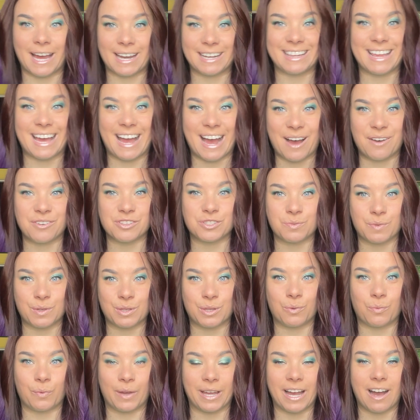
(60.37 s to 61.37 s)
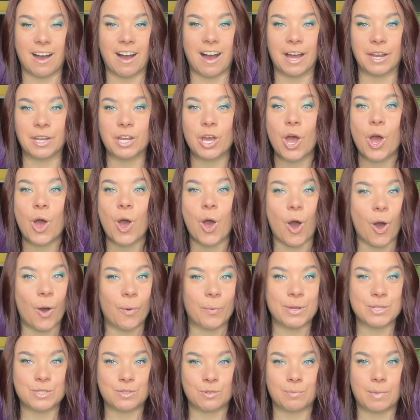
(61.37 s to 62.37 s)
out of the house with a wig on.
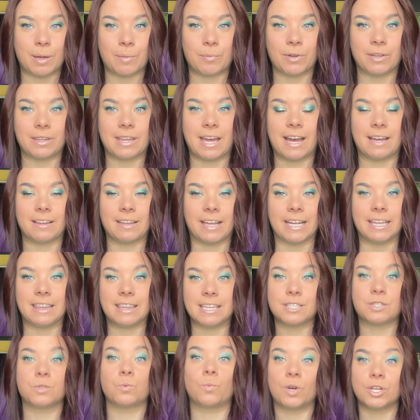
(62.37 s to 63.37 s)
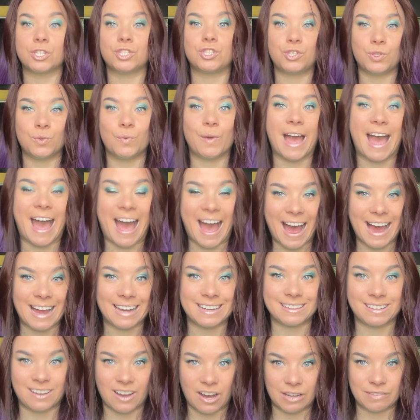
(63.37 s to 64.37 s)
Always remember that like this was to
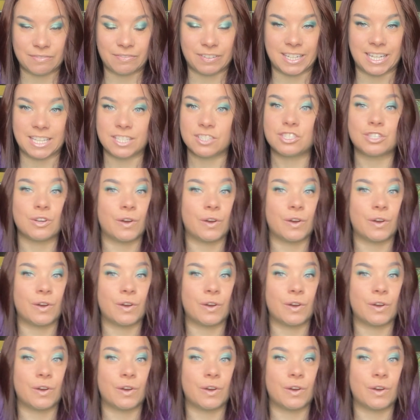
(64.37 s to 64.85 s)
add confidence.